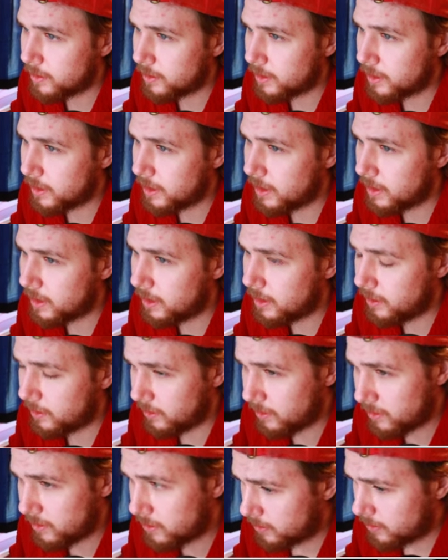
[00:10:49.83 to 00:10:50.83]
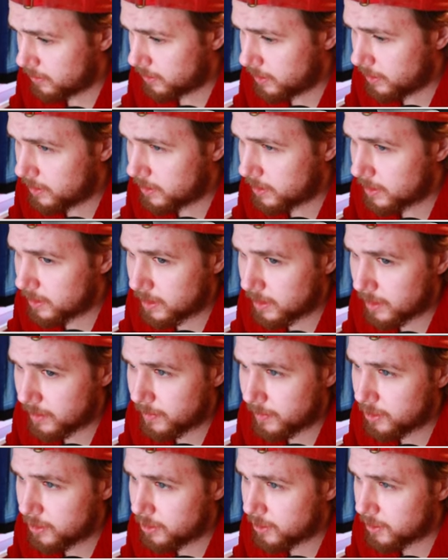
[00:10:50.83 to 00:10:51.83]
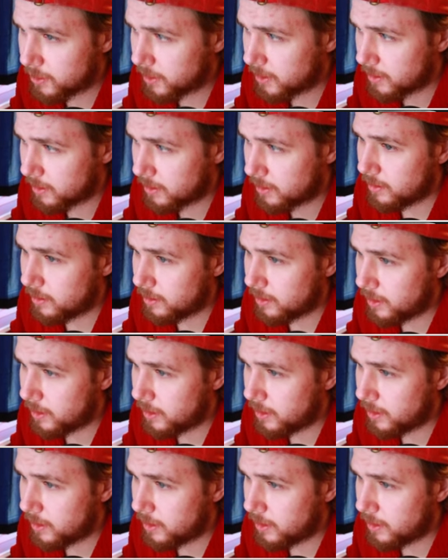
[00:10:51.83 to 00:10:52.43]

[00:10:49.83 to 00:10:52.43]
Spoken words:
King here. d7 check.